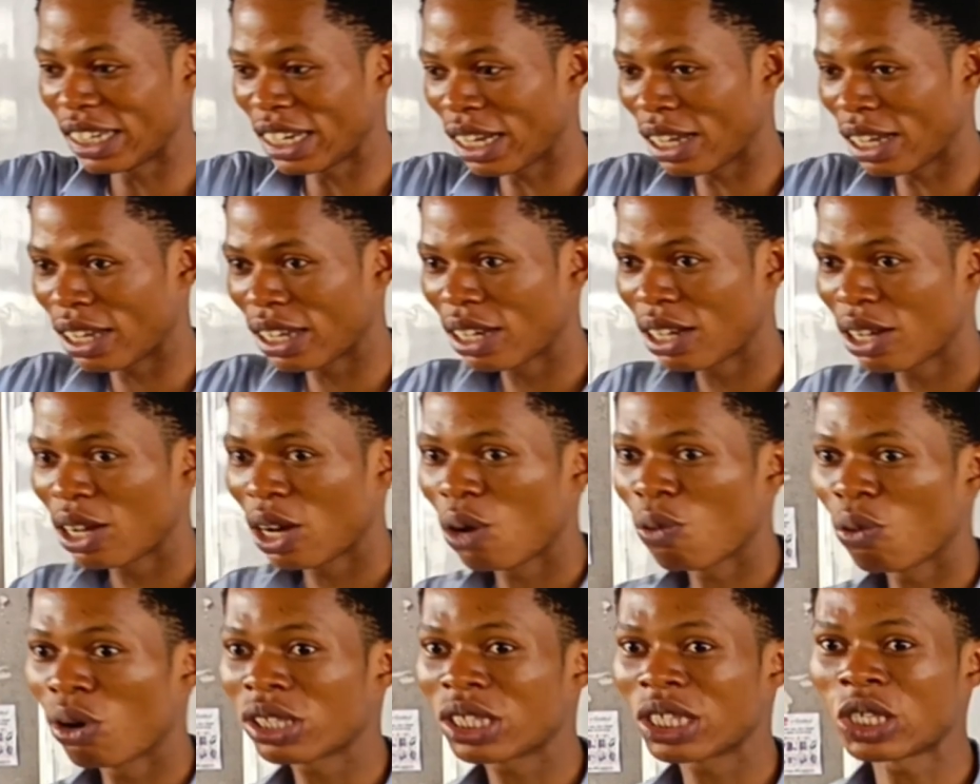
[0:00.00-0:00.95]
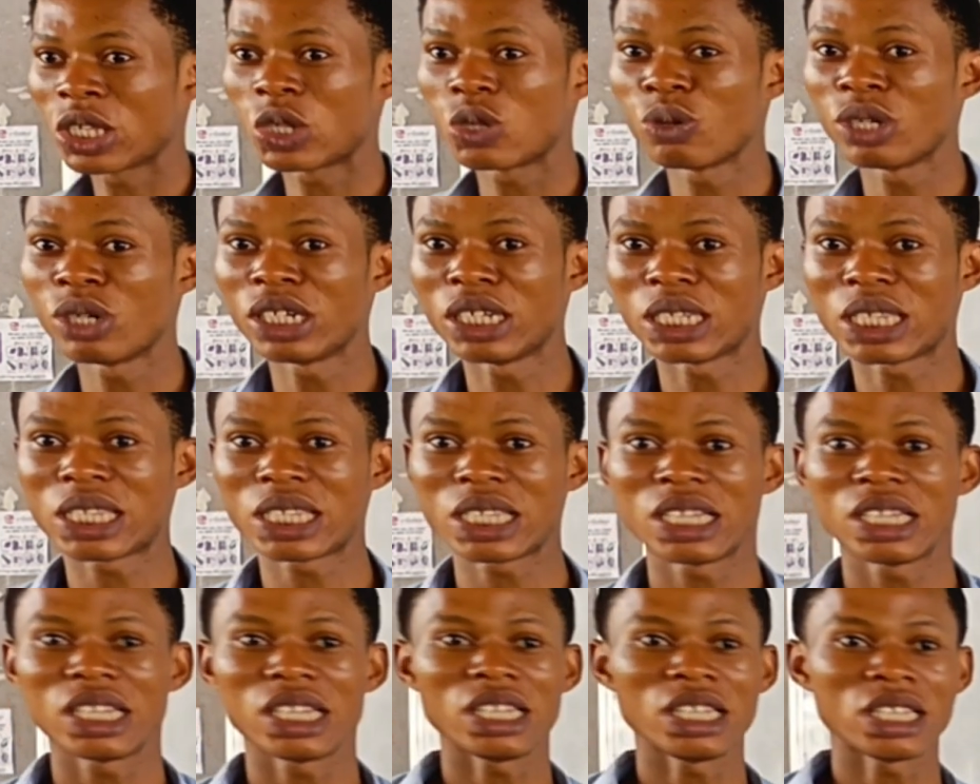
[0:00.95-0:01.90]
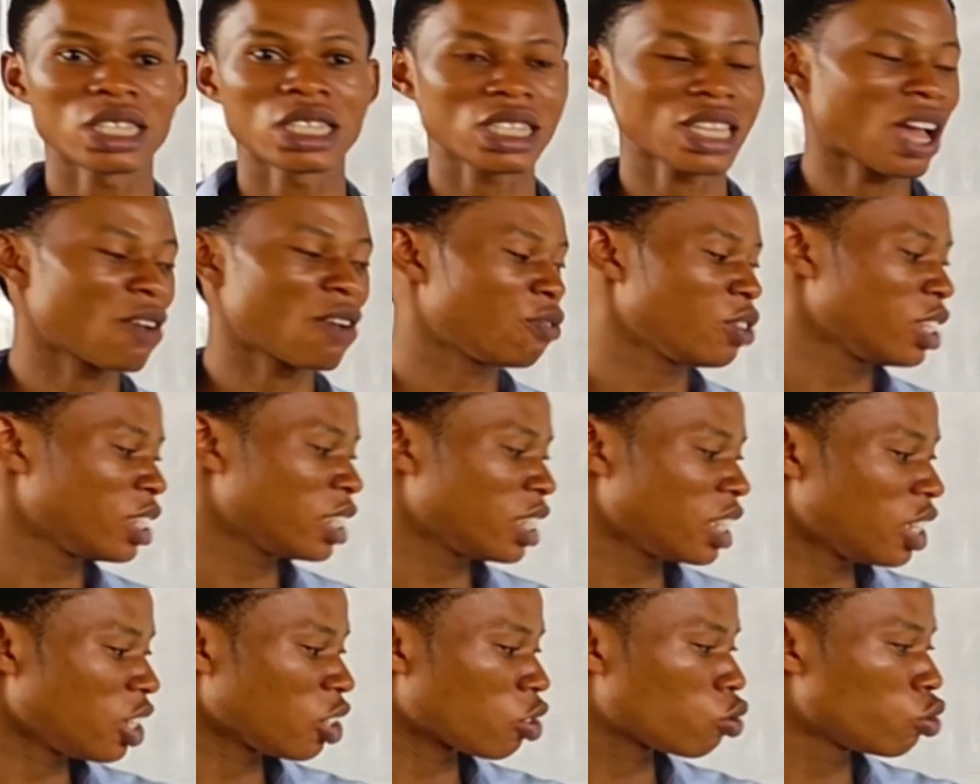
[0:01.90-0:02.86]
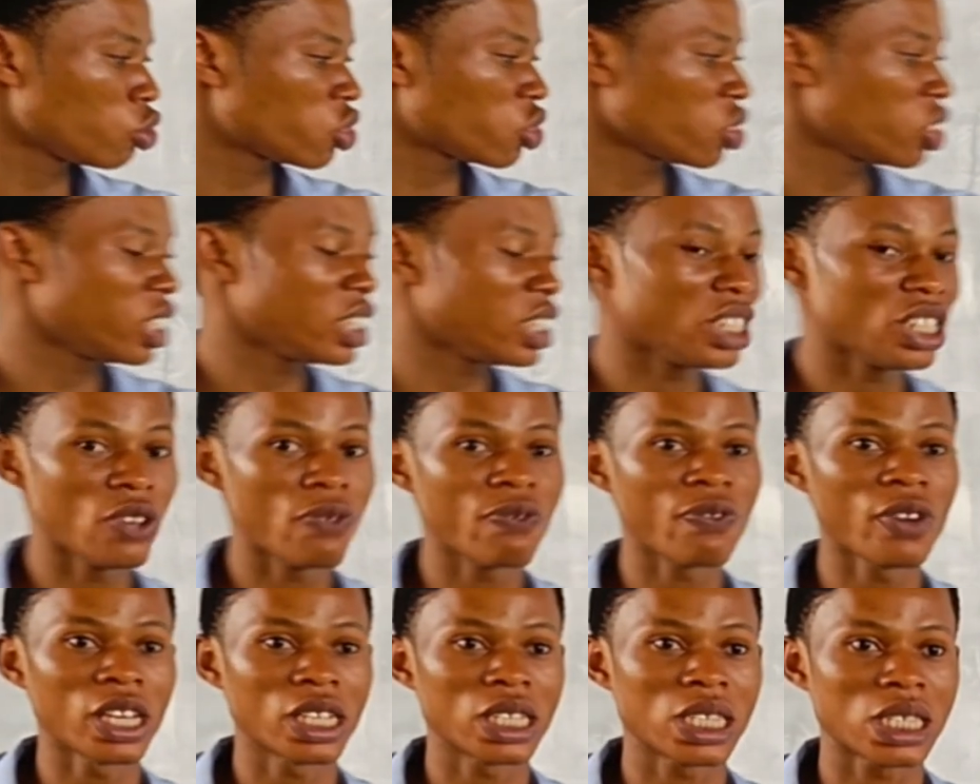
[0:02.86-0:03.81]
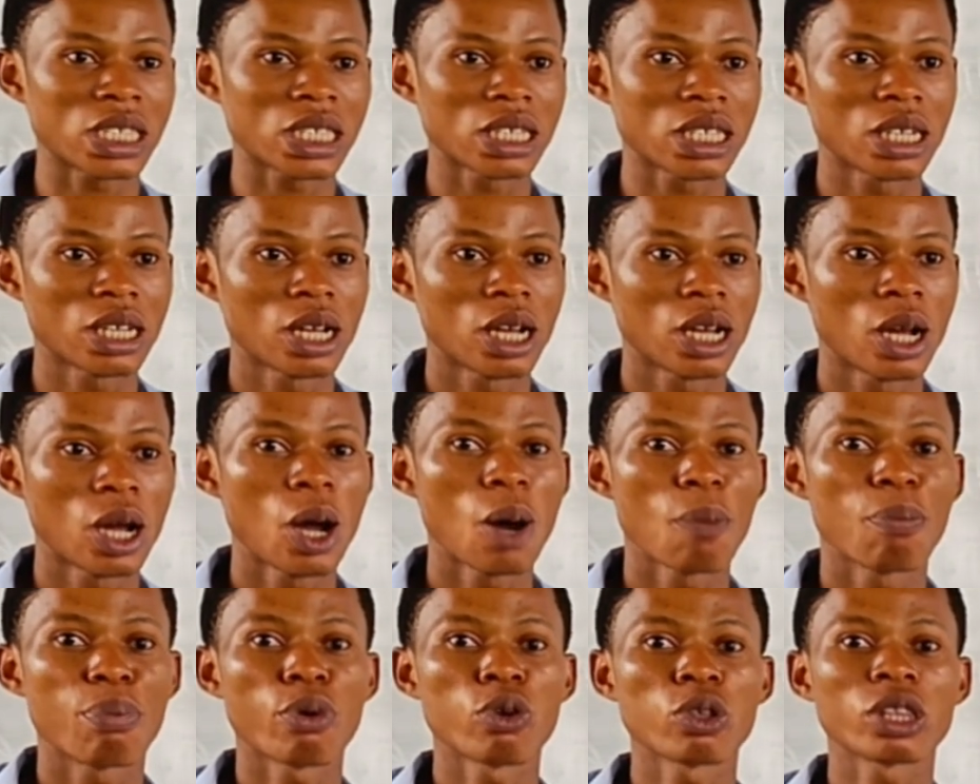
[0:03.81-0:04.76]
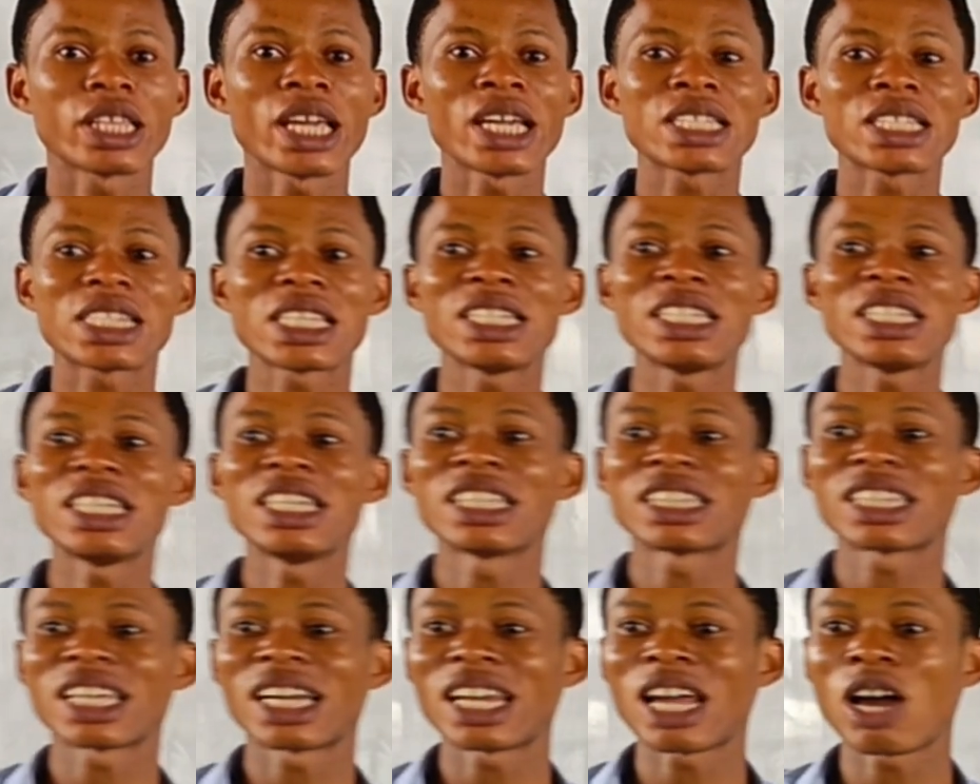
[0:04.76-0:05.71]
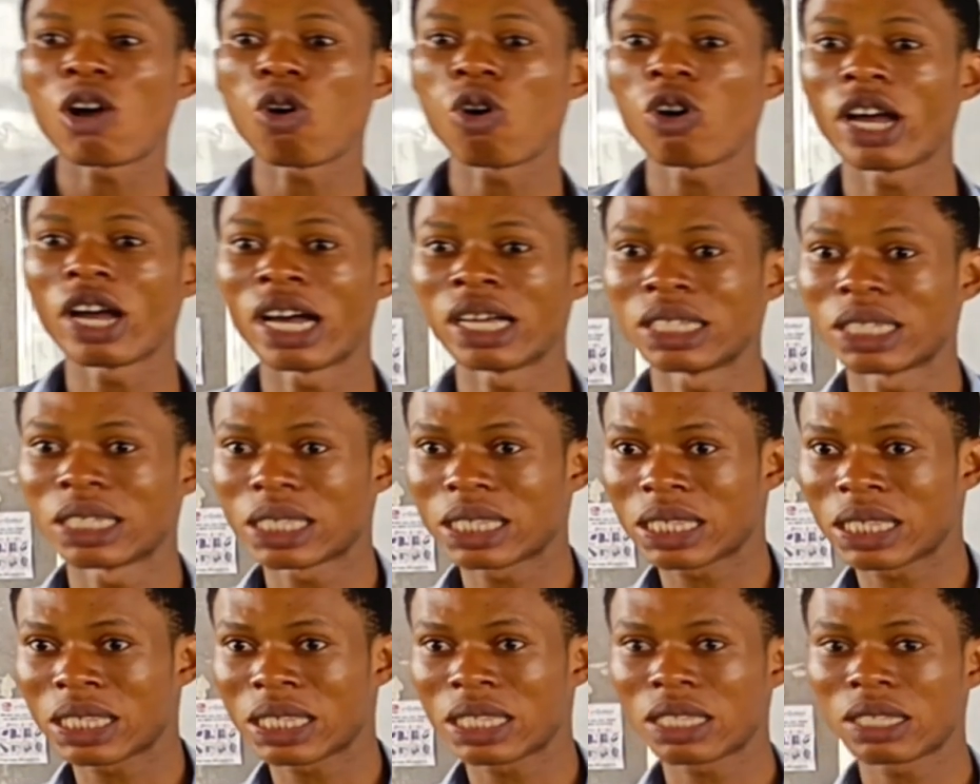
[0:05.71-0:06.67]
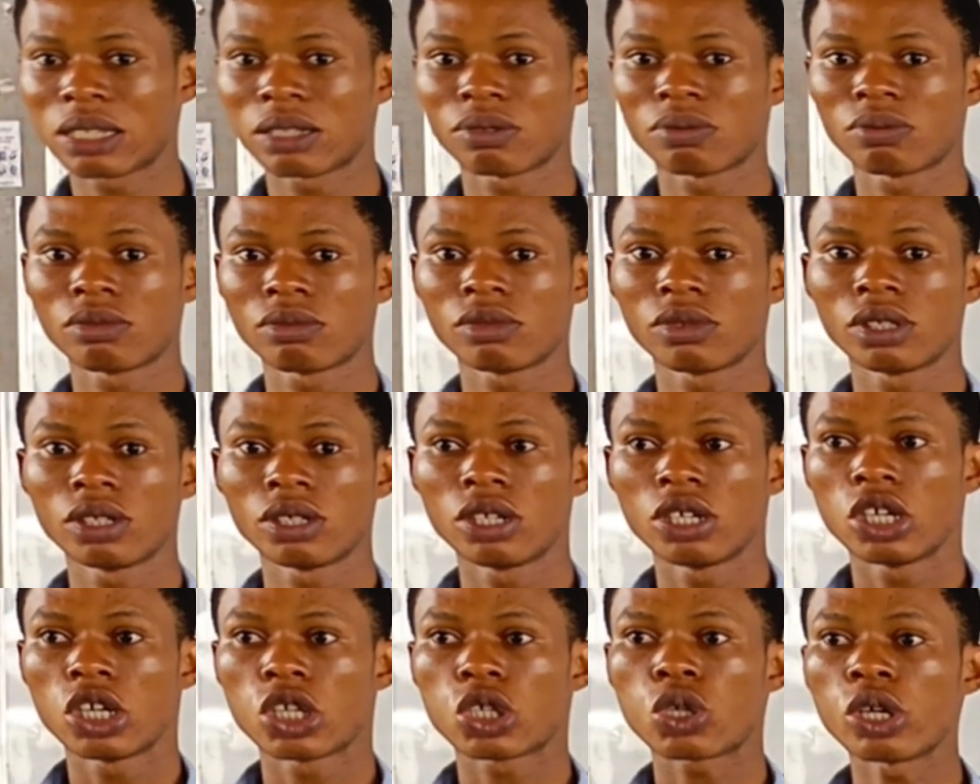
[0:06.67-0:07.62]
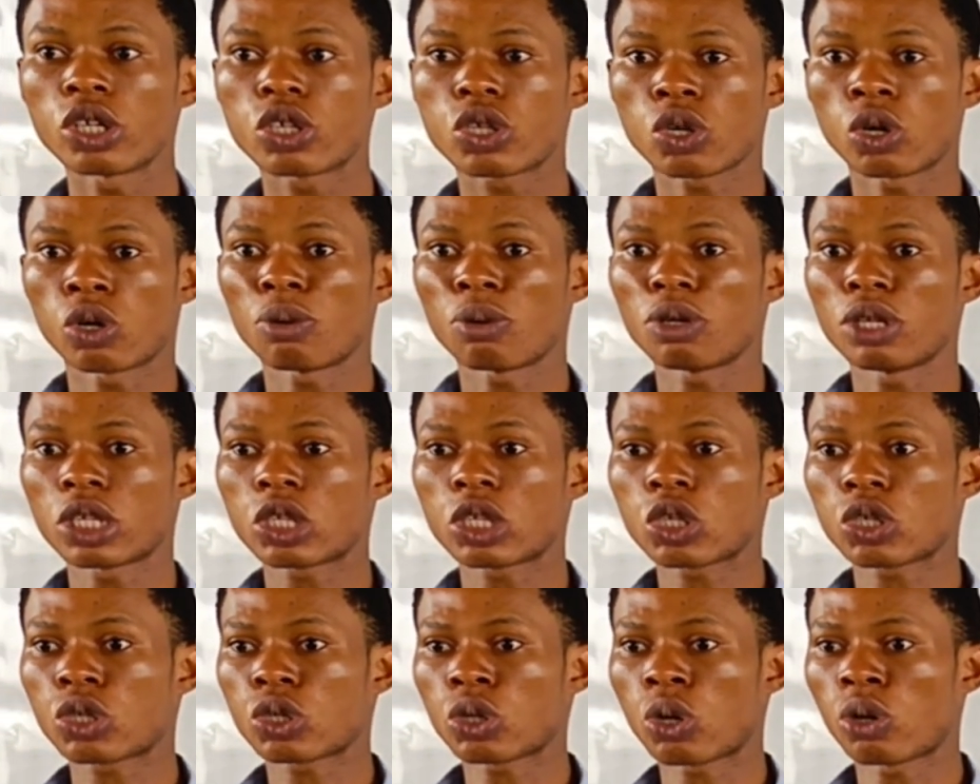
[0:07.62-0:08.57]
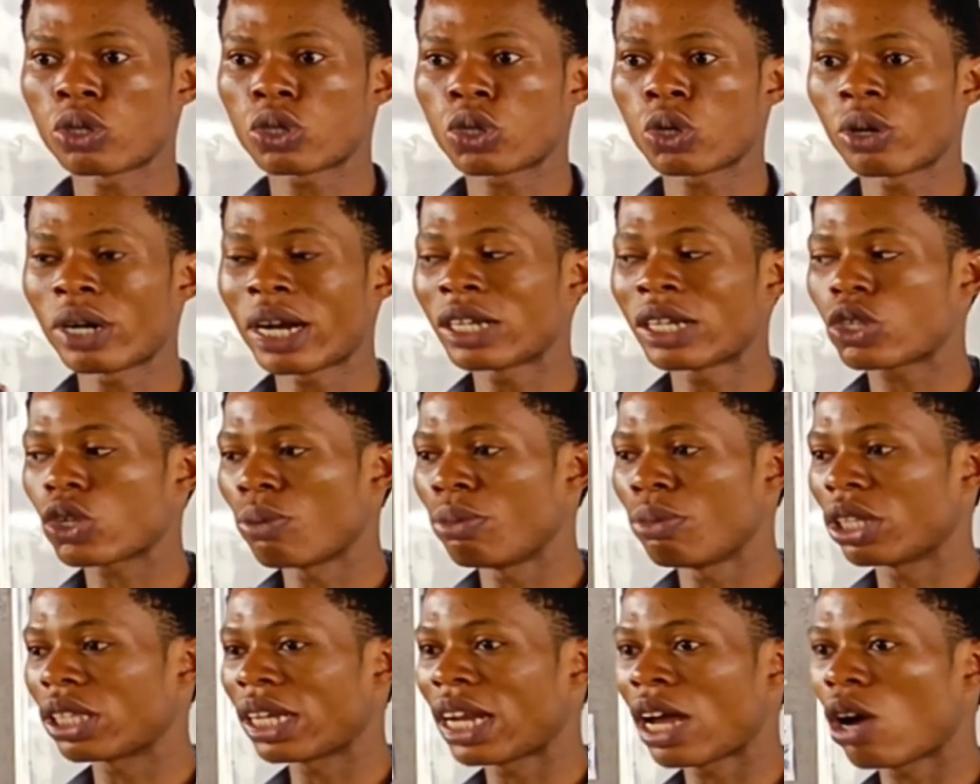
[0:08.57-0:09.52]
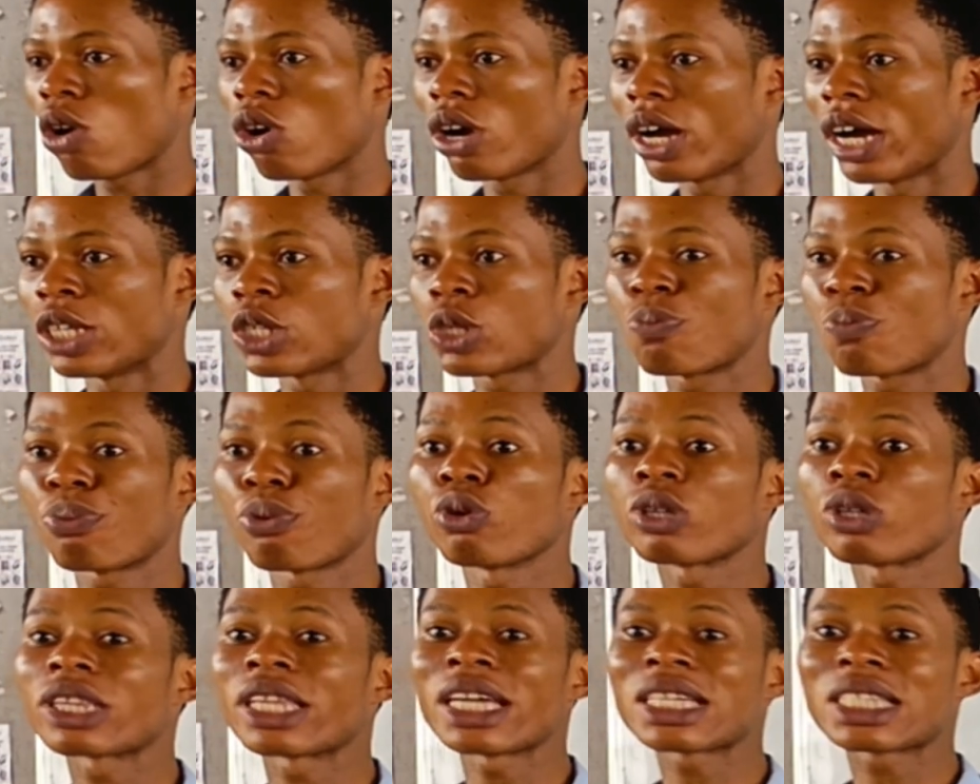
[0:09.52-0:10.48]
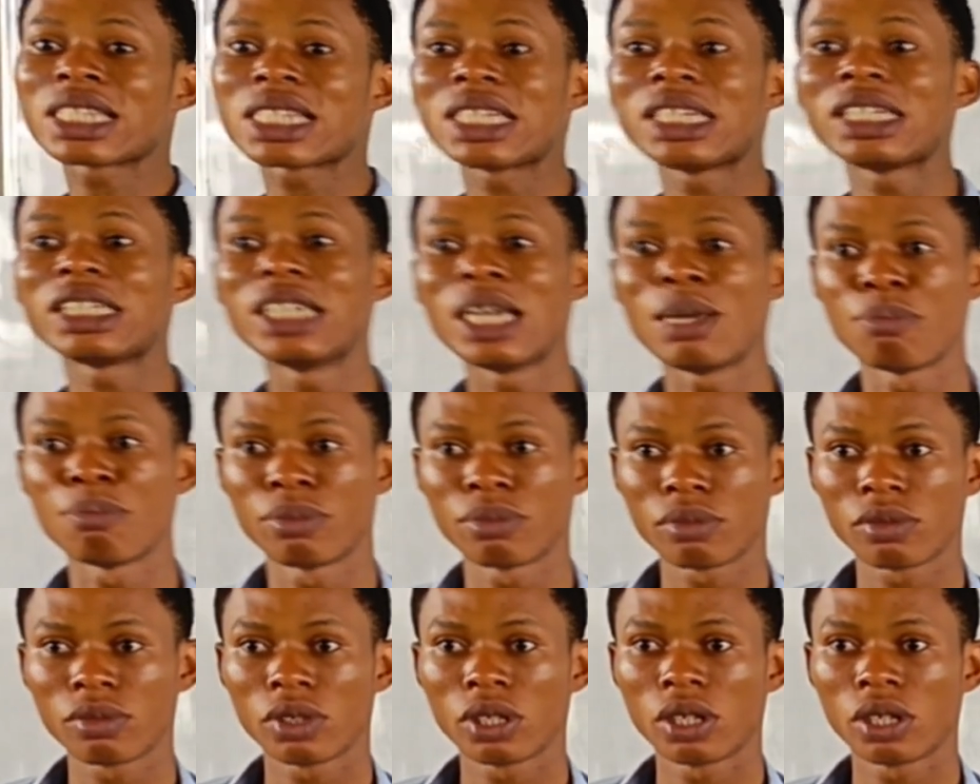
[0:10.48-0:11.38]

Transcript: there, what it's doing is is serving a cushioning effect, protecting internal organs. So it's so, it surrounds some internal organs, protecting them